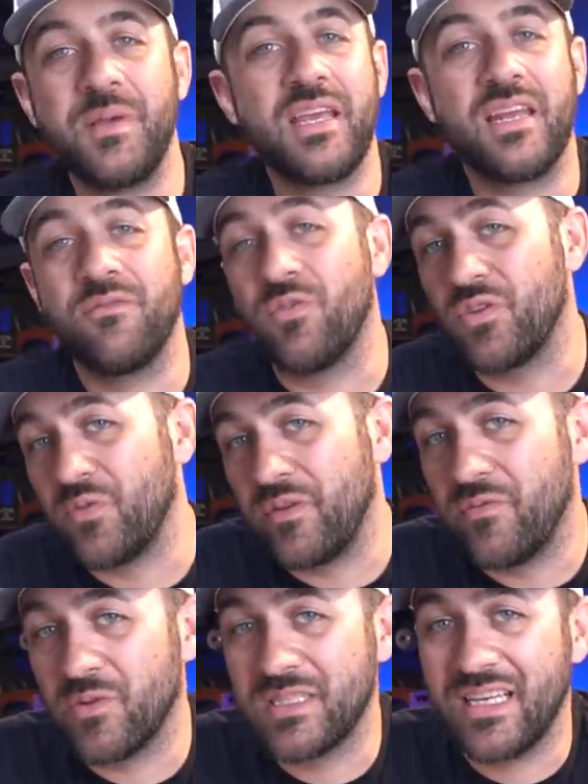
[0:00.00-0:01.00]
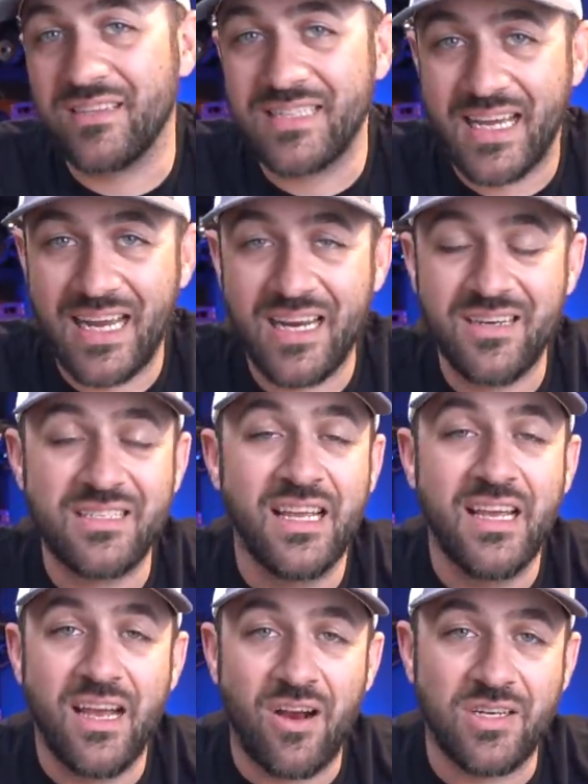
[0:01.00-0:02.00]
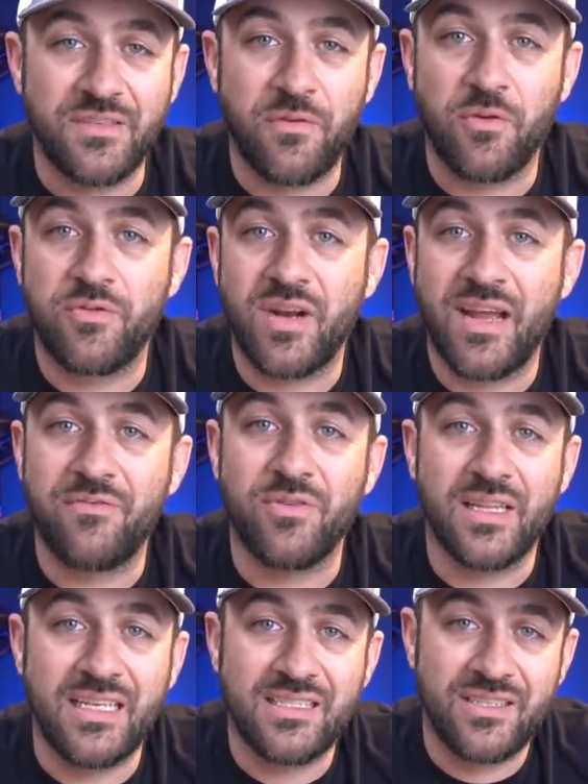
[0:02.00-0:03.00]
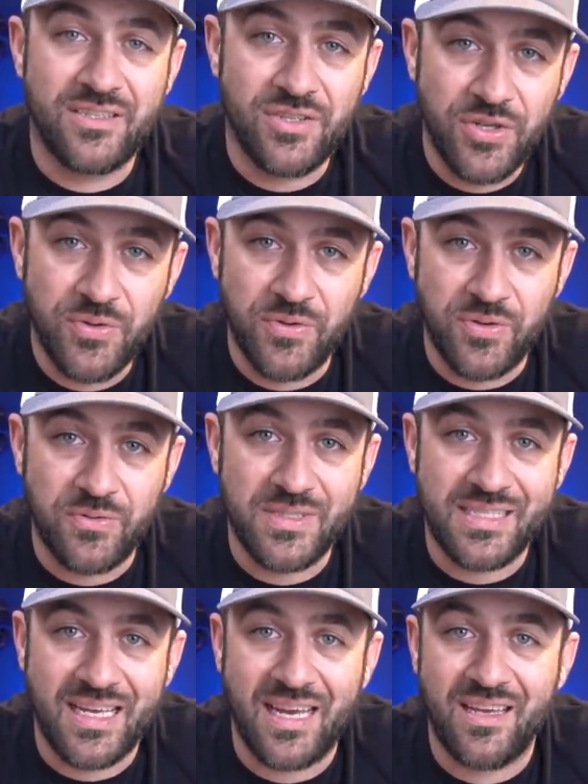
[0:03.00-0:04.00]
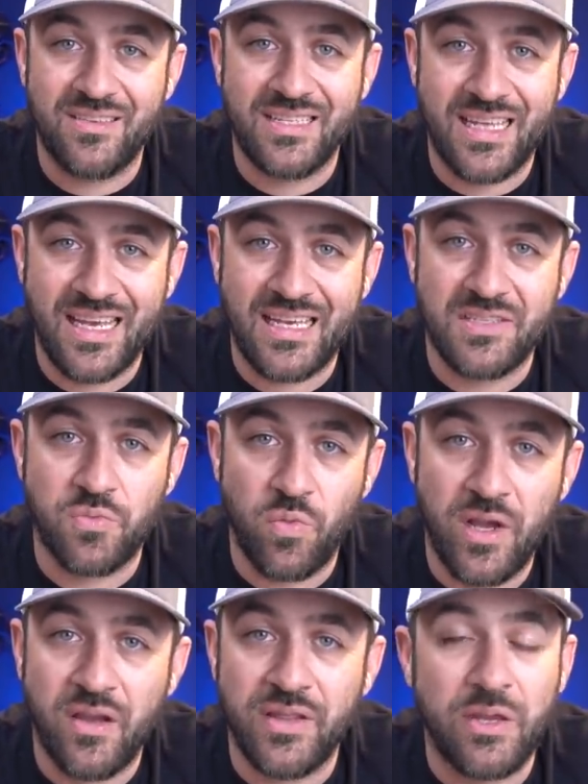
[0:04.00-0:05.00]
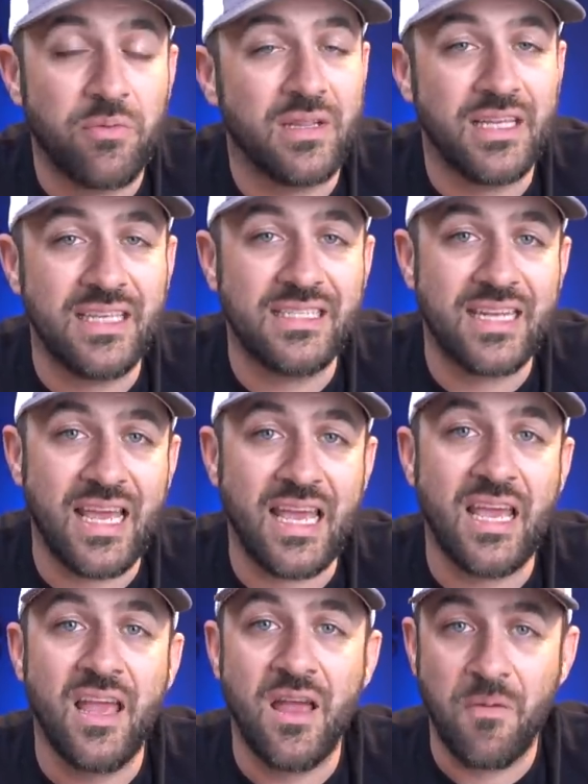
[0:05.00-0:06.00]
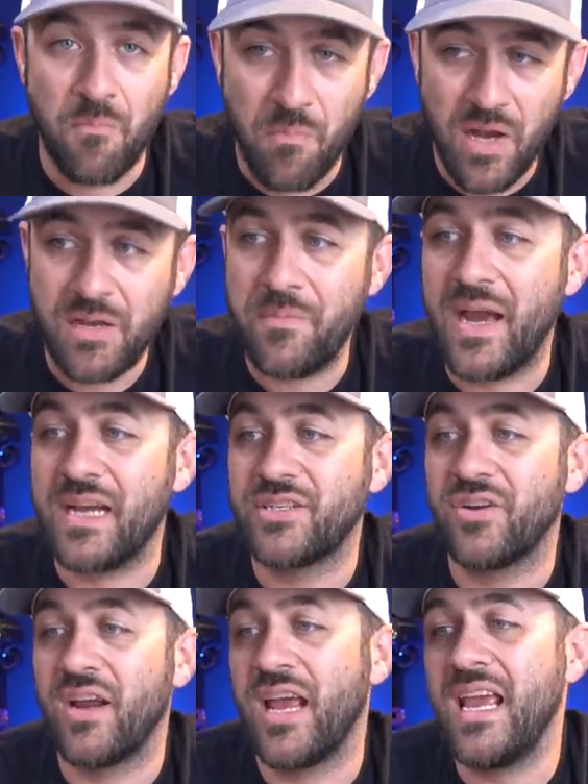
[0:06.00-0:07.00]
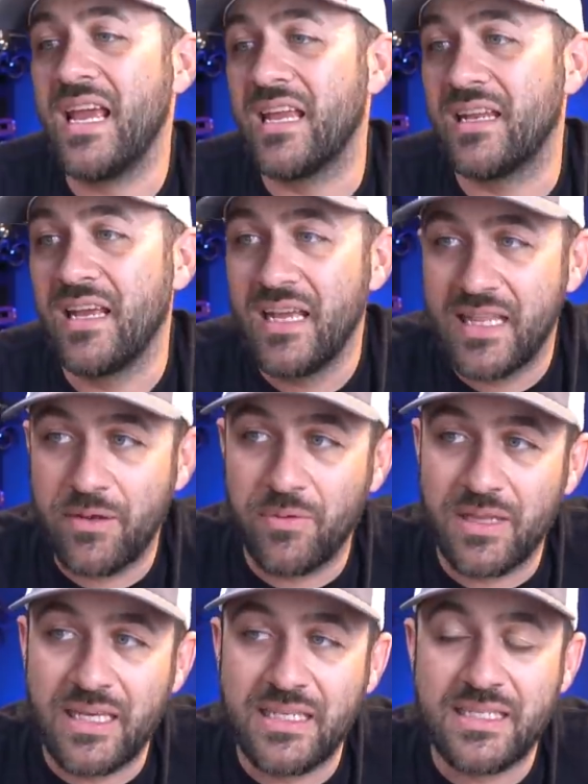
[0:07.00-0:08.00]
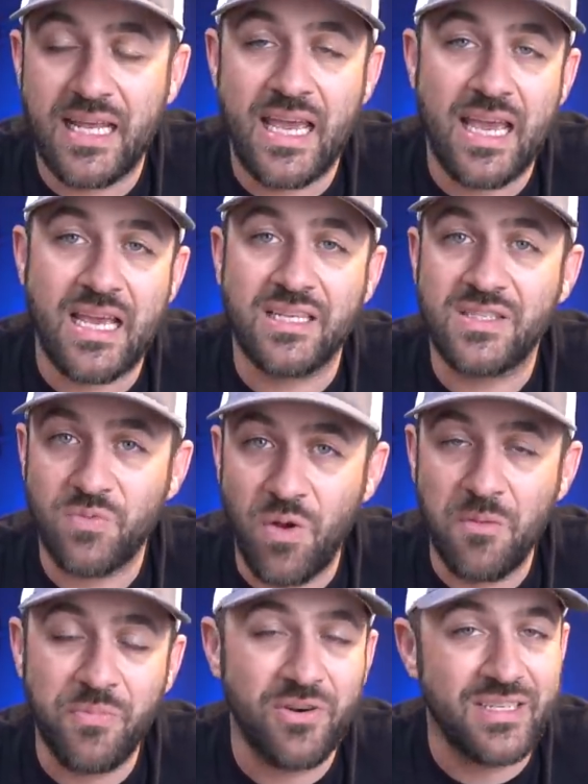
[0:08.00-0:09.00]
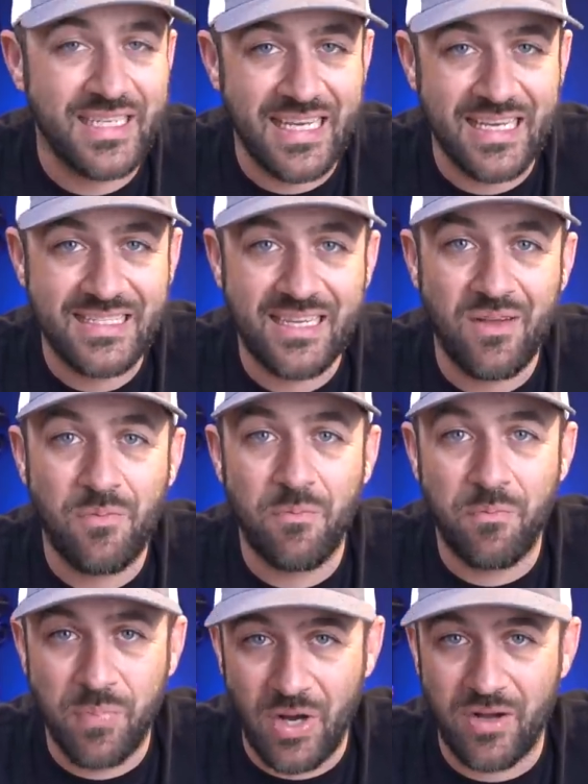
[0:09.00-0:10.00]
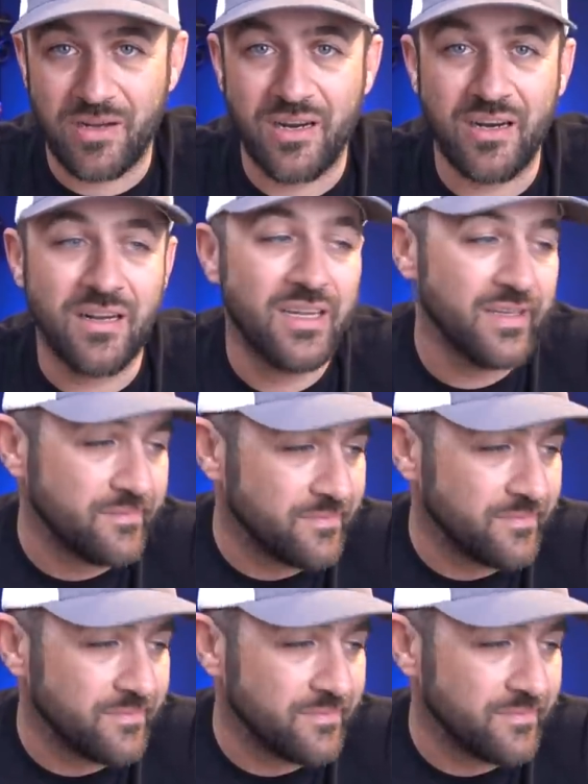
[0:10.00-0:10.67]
Speaking of 1/24 scale tires, RC 4-Wheel Drive released 2 new styles as well. They released a Mud Basher and they released a Swamper TSL Bogger.